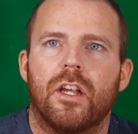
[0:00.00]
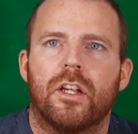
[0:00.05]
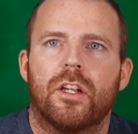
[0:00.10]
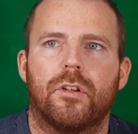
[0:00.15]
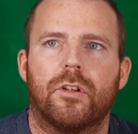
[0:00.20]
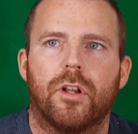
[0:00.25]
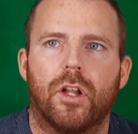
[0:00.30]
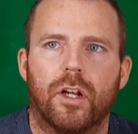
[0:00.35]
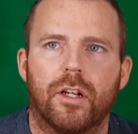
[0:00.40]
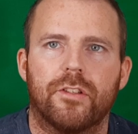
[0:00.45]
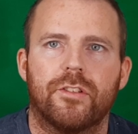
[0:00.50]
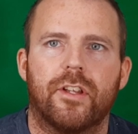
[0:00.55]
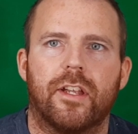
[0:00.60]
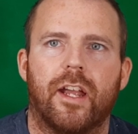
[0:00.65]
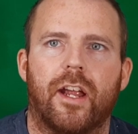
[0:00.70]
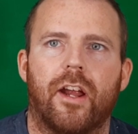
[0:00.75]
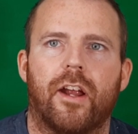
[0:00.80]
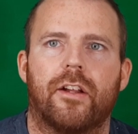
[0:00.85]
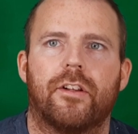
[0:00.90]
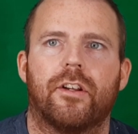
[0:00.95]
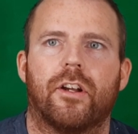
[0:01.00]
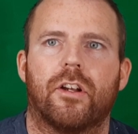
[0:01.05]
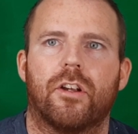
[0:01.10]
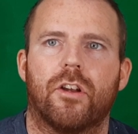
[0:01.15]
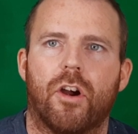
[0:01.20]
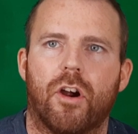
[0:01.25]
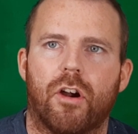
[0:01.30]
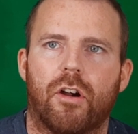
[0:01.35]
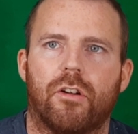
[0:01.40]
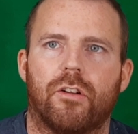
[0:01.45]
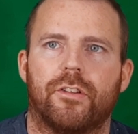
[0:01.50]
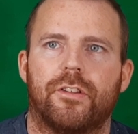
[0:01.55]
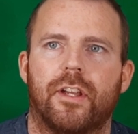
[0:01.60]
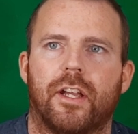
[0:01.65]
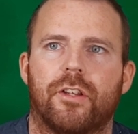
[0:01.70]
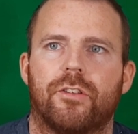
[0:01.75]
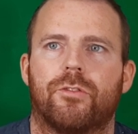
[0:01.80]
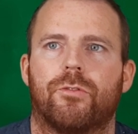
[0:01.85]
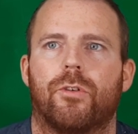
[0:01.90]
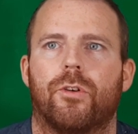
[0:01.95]
Clarke's character, Carl,
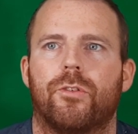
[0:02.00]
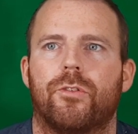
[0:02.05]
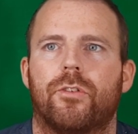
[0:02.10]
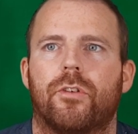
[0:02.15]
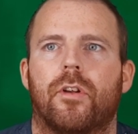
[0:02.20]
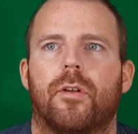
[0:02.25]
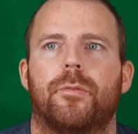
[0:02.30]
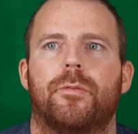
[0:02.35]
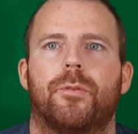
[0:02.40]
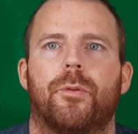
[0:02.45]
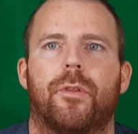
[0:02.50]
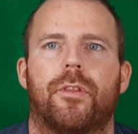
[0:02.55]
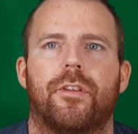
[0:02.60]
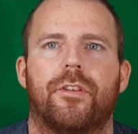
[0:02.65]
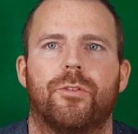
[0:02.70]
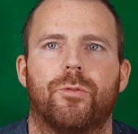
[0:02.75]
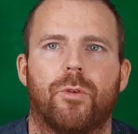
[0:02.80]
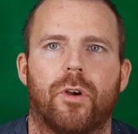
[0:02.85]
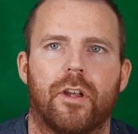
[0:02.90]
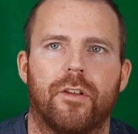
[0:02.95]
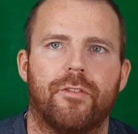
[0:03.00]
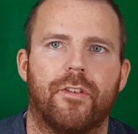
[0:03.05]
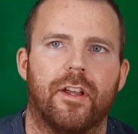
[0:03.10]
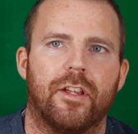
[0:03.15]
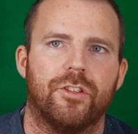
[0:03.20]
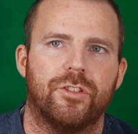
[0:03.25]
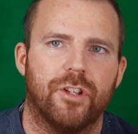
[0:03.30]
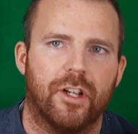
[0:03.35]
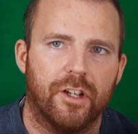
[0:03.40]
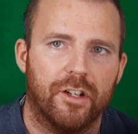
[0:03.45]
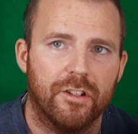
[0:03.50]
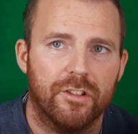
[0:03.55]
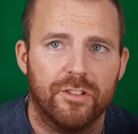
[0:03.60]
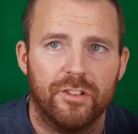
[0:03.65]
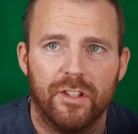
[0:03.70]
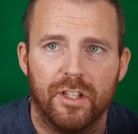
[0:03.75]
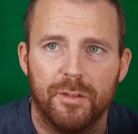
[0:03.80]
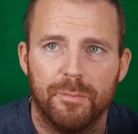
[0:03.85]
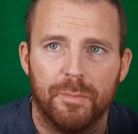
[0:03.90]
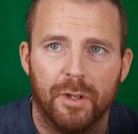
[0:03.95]
takes road trips with his wife and
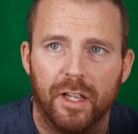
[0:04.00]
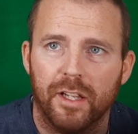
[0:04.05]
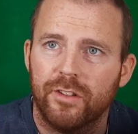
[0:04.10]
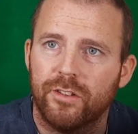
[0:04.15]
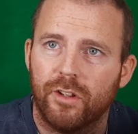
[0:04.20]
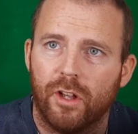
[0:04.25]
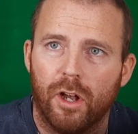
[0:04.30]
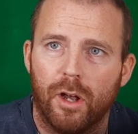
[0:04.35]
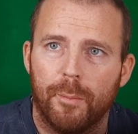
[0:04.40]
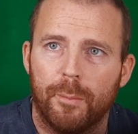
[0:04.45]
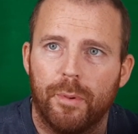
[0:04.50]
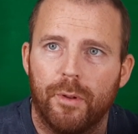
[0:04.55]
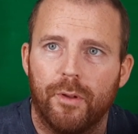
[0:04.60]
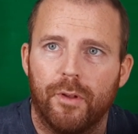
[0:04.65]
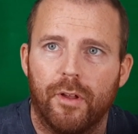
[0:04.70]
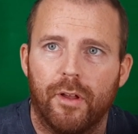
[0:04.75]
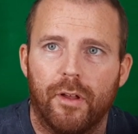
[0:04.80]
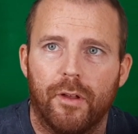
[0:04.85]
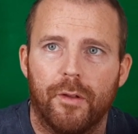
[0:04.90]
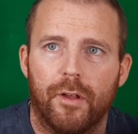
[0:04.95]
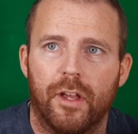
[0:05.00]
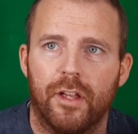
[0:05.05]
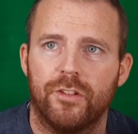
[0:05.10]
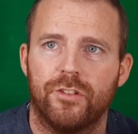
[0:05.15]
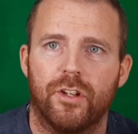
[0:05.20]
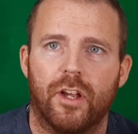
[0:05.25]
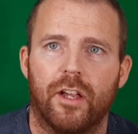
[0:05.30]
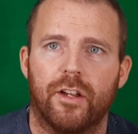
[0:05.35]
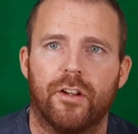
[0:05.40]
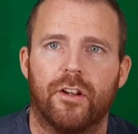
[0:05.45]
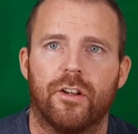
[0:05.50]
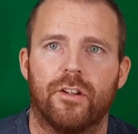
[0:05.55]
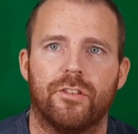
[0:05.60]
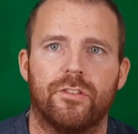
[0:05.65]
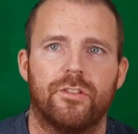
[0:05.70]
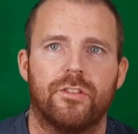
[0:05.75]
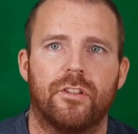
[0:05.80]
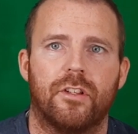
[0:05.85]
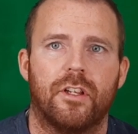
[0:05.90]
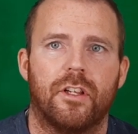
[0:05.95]
generously picks up
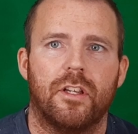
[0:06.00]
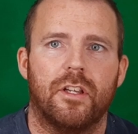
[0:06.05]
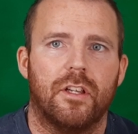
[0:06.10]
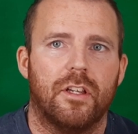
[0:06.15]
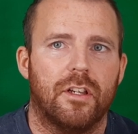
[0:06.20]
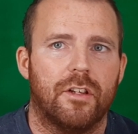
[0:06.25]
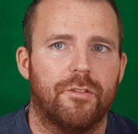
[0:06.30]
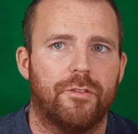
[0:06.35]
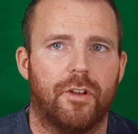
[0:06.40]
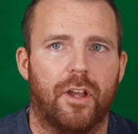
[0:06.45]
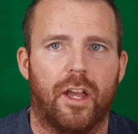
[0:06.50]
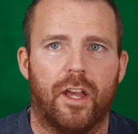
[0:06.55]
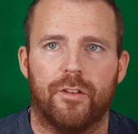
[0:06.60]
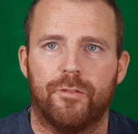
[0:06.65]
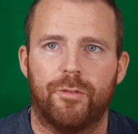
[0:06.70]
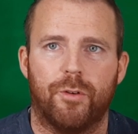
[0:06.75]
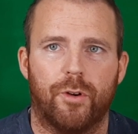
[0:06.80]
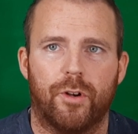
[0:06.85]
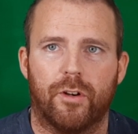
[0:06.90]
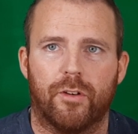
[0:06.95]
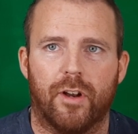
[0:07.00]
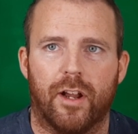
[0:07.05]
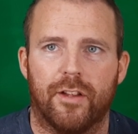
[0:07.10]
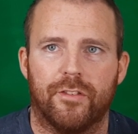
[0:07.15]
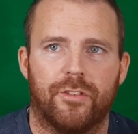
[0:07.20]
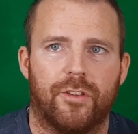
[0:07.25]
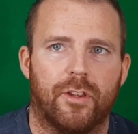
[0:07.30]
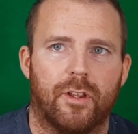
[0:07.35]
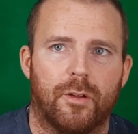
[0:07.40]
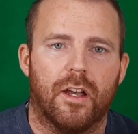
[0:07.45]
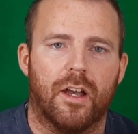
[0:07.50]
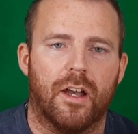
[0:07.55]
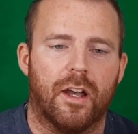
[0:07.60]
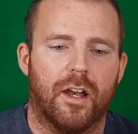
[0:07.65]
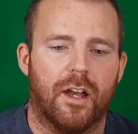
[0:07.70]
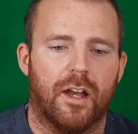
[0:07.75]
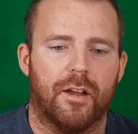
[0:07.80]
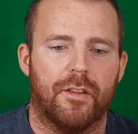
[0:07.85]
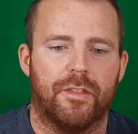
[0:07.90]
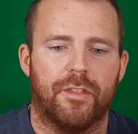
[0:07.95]
hitchhikers and photographs them.
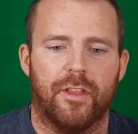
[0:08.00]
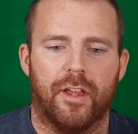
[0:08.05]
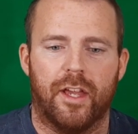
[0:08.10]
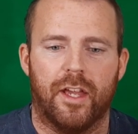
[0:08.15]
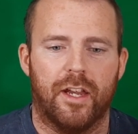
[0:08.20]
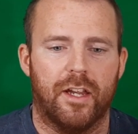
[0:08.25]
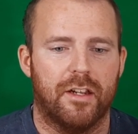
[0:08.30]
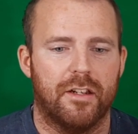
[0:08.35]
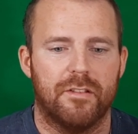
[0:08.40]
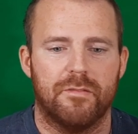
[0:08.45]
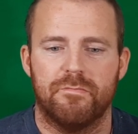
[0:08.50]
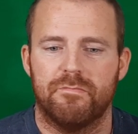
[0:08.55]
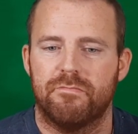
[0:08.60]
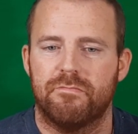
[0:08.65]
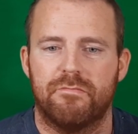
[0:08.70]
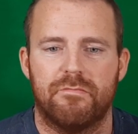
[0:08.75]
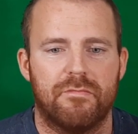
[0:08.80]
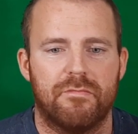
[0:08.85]
Then